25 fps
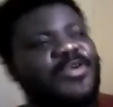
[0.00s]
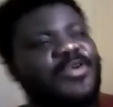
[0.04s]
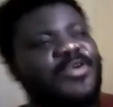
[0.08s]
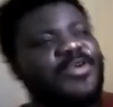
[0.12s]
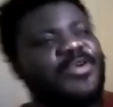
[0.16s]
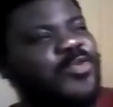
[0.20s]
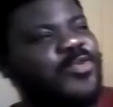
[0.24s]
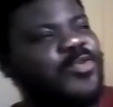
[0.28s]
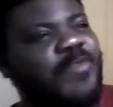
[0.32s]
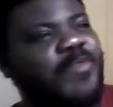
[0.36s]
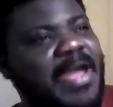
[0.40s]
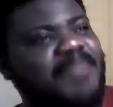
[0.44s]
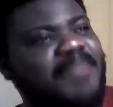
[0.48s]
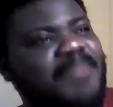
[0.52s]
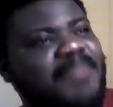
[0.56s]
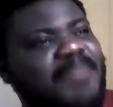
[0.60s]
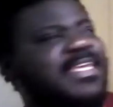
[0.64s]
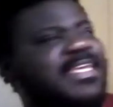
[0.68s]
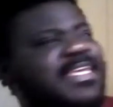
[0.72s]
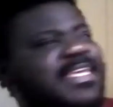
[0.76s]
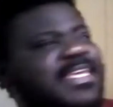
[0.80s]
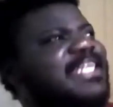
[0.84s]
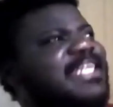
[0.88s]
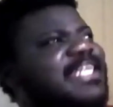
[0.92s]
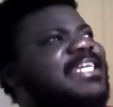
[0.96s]
my
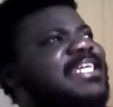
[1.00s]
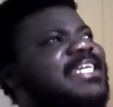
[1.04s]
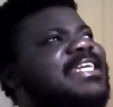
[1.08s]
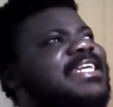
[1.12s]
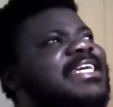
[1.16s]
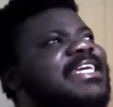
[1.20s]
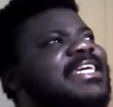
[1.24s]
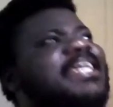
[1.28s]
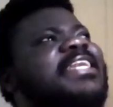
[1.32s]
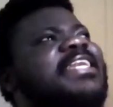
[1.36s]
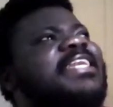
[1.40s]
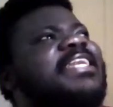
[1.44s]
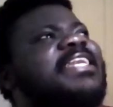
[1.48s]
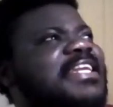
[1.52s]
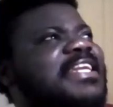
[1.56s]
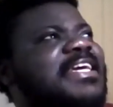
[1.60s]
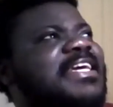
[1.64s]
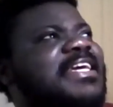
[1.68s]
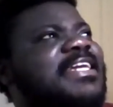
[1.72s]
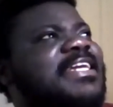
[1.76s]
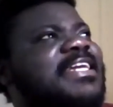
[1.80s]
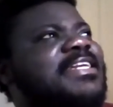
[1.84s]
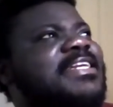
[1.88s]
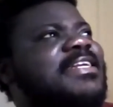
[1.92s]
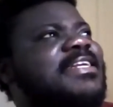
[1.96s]
beginning
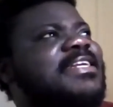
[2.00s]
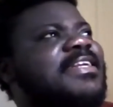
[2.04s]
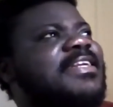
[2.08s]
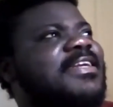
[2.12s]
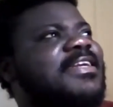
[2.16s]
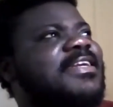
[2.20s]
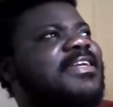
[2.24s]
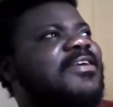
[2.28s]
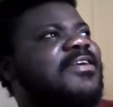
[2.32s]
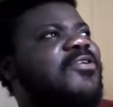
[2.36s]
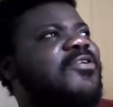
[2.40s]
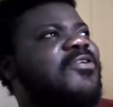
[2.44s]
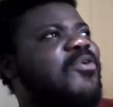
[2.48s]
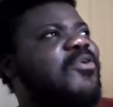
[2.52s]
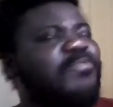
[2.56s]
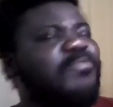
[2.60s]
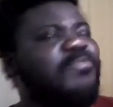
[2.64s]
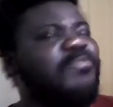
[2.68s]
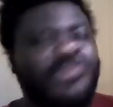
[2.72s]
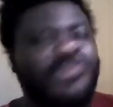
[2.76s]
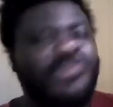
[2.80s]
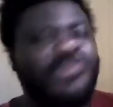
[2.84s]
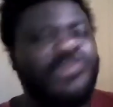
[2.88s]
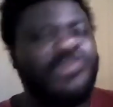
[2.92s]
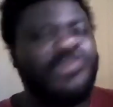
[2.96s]
in
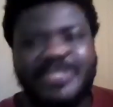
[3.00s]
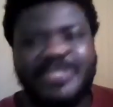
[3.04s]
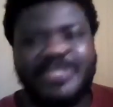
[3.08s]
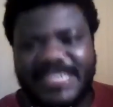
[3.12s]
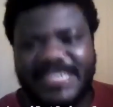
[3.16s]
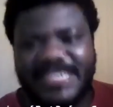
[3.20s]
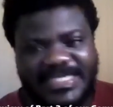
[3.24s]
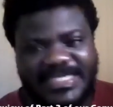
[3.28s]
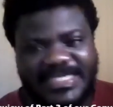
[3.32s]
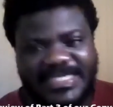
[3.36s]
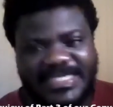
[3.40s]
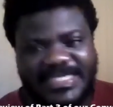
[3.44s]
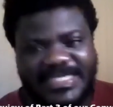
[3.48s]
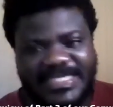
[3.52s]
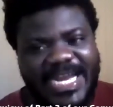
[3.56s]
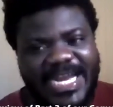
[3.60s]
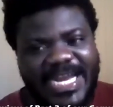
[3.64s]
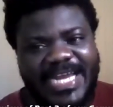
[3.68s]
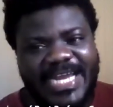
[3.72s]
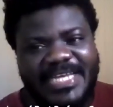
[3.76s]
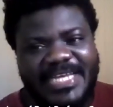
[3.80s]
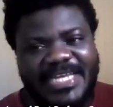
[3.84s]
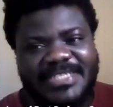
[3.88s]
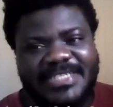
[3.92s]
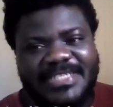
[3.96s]
computer
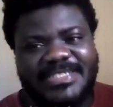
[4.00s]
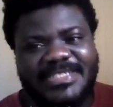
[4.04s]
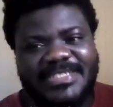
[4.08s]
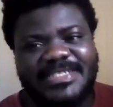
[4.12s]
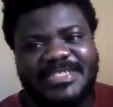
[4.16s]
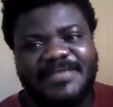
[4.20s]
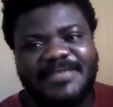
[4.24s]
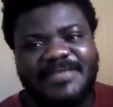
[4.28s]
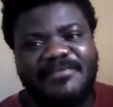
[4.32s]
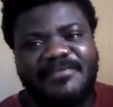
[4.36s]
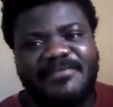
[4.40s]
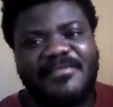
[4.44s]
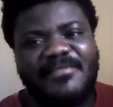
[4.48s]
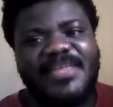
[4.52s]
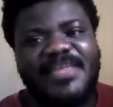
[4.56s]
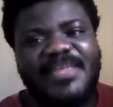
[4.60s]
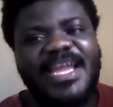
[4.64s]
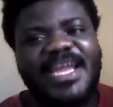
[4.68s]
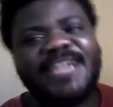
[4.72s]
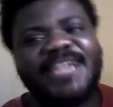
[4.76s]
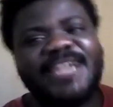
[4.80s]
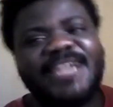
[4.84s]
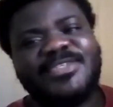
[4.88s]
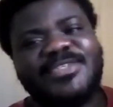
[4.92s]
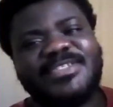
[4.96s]
science
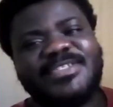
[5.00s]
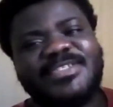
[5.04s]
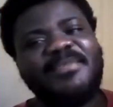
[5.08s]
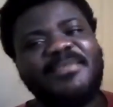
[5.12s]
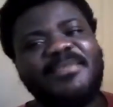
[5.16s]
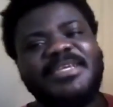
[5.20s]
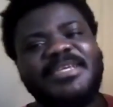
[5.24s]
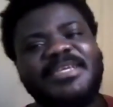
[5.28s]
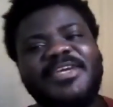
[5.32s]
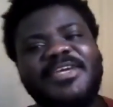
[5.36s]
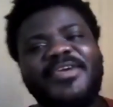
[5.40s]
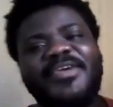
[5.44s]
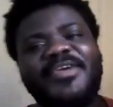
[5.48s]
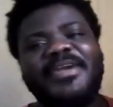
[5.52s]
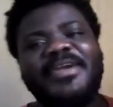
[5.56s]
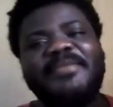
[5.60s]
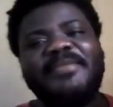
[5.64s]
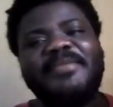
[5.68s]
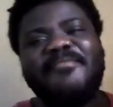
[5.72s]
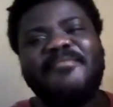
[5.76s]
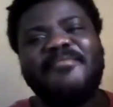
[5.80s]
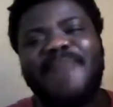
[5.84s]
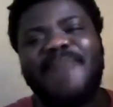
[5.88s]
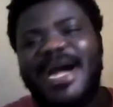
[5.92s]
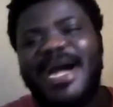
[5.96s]
and to some degree
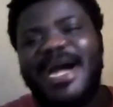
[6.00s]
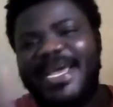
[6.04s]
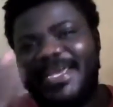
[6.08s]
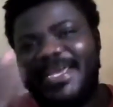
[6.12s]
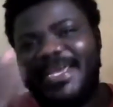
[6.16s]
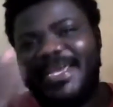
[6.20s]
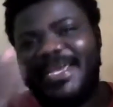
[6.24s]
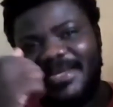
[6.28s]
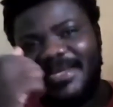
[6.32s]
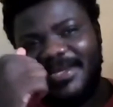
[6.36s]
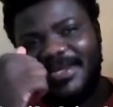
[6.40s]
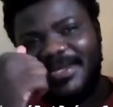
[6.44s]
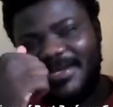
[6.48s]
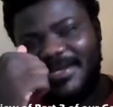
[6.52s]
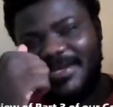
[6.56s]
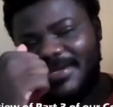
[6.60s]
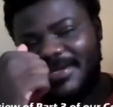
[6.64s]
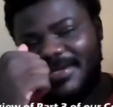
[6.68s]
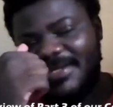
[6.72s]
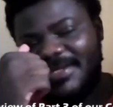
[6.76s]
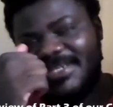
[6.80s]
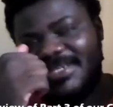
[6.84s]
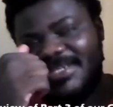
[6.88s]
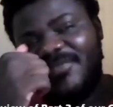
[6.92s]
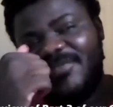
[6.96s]
my
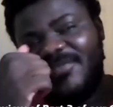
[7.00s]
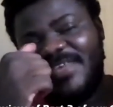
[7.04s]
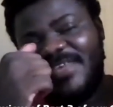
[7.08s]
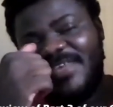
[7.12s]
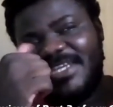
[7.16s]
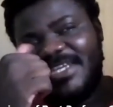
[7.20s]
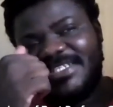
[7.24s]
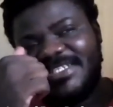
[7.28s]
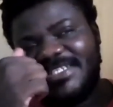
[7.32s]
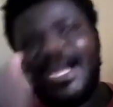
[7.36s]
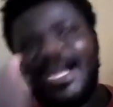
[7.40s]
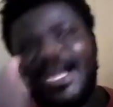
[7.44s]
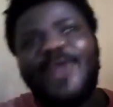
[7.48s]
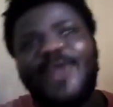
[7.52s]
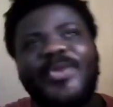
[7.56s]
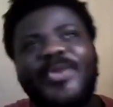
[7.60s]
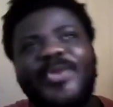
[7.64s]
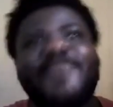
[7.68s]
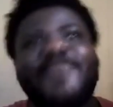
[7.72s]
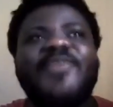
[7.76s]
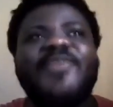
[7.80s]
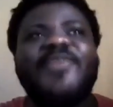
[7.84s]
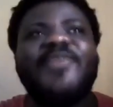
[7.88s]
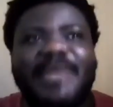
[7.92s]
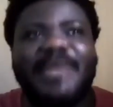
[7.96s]
deviation away
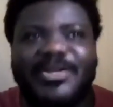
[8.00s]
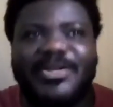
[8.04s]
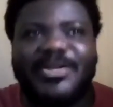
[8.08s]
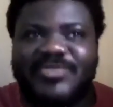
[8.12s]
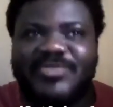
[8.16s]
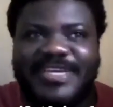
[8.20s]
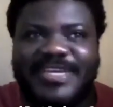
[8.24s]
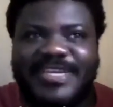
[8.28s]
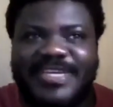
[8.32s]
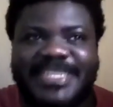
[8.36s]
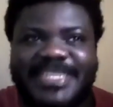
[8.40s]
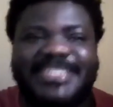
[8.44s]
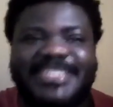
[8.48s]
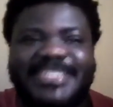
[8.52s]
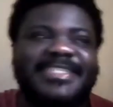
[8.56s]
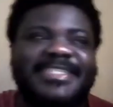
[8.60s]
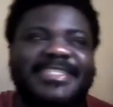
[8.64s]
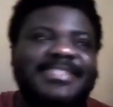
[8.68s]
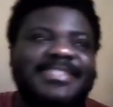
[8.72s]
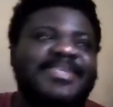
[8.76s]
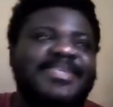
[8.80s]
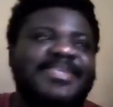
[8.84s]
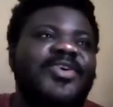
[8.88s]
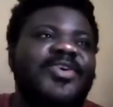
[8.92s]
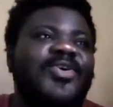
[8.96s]
from education.
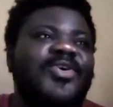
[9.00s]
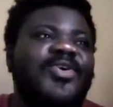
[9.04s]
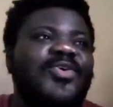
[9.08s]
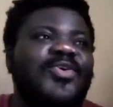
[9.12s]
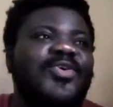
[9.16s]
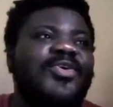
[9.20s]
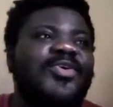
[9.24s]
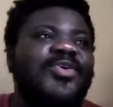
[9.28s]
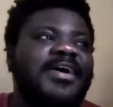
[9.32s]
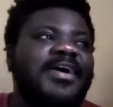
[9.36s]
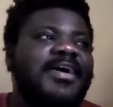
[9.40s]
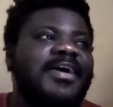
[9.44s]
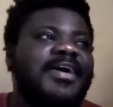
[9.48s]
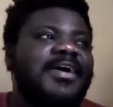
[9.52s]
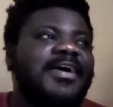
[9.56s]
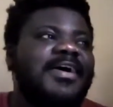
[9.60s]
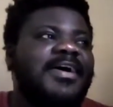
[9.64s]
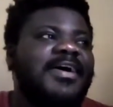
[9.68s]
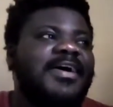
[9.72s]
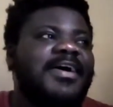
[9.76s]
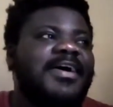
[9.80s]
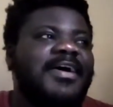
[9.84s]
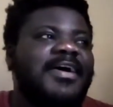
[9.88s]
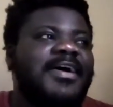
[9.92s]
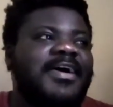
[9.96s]
So
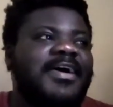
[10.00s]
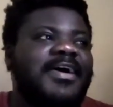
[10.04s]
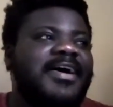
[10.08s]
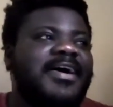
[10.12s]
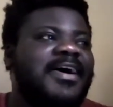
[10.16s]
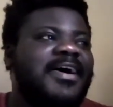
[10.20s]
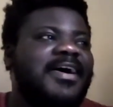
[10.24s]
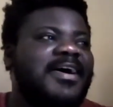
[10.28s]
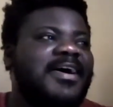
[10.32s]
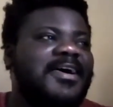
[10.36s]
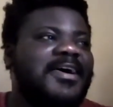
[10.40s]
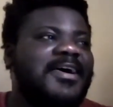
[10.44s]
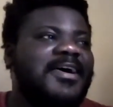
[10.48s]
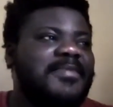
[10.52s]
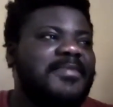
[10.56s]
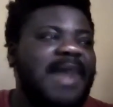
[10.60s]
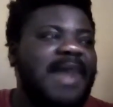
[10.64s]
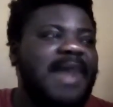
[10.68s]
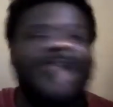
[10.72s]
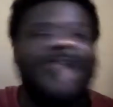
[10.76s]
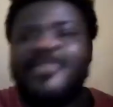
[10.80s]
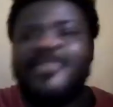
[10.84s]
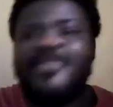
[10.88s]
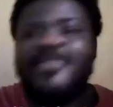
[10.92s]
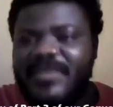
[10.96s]
I've been
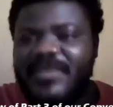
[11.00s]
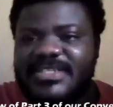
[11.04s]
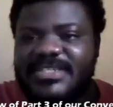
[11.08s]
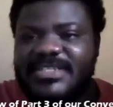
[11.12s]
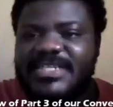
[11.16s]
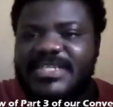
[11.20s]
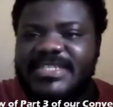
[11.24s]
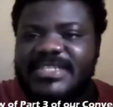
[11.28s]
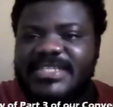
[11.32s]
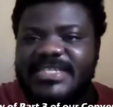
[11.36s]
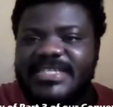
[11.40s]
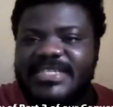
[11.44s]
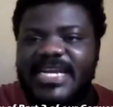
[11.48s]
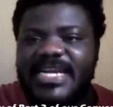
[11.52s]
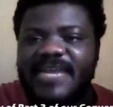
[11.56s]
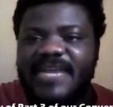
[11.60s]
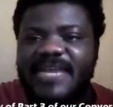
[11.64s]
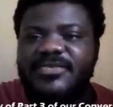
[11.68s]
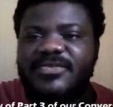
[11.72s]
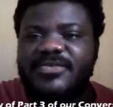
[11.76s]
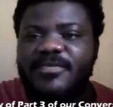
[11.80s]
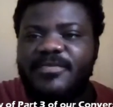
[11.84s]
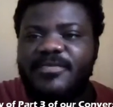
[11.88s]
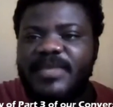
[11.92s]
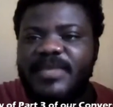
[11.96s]
fortunate enough to
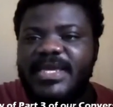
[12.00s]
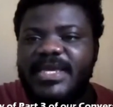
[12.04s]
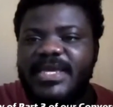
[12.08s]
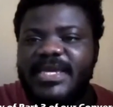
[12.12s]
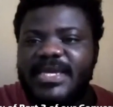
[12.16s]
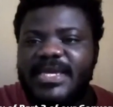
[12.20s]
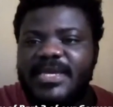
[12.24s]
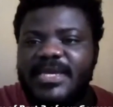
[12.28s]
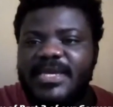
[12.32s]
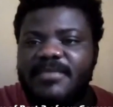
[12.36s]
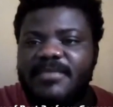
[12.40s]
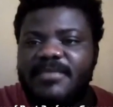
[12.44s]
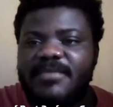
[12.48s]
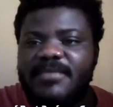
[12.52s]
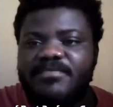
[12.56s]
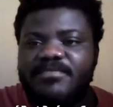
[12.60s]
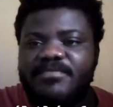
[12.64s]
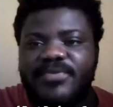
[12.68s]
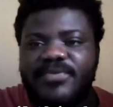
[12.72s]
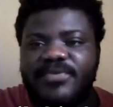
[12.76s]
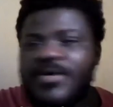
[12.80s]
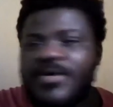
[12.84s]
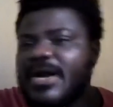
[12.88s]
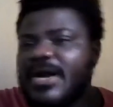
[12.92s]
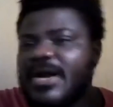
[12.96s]
be
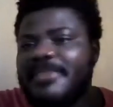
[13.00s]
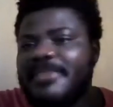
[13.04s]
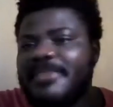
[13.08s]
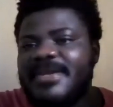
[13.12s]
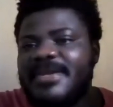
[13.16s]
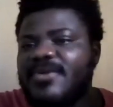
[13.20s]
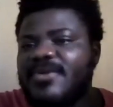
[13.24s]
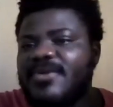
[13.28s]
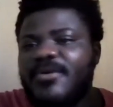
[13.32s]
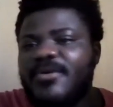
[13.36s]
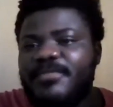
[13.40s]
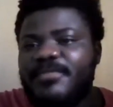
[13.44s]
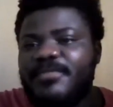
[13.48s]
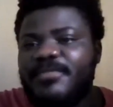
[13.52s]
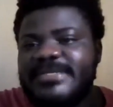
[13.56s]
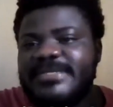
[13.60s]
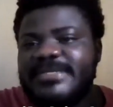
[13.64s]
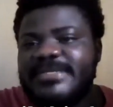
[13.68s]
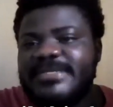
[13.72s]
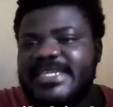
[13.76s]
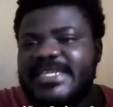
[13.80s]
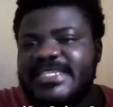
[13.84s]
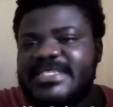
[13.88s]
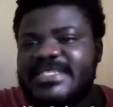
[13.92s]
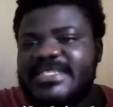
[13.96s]
programming
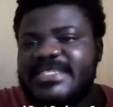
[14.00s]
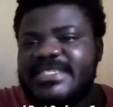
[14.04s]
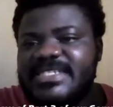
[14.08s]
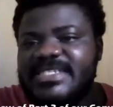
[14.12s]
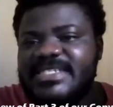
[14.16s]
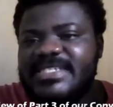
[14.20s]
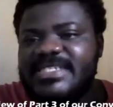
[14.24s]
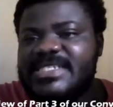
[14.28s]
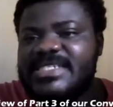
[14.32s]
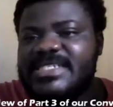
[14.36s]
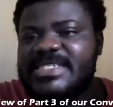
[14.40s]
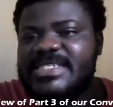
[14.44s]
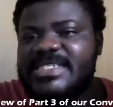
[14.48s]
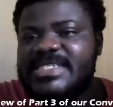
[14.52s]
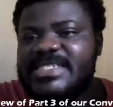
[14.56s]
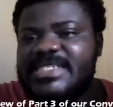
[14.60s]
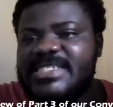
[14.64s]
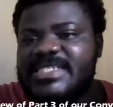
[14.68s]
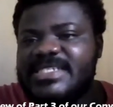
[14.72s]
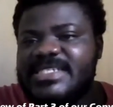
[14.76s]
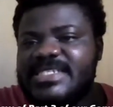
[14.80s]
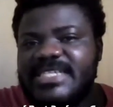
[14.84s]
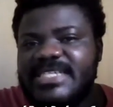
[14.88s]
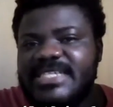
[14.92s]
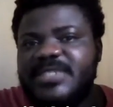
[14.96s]
computers since
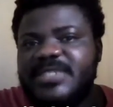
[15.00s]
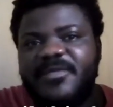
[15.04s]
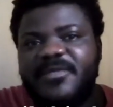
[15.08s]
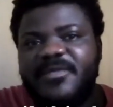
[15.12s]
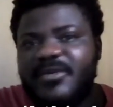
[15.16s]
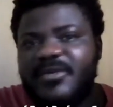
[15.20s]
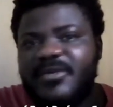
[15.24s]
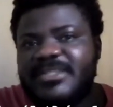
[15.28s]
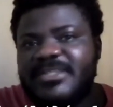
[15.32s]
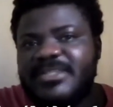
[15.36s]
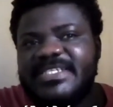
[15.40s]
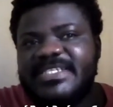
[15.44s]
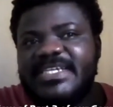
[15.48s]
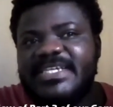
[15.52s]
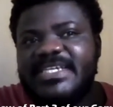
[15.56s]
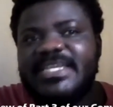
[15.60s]
age 14.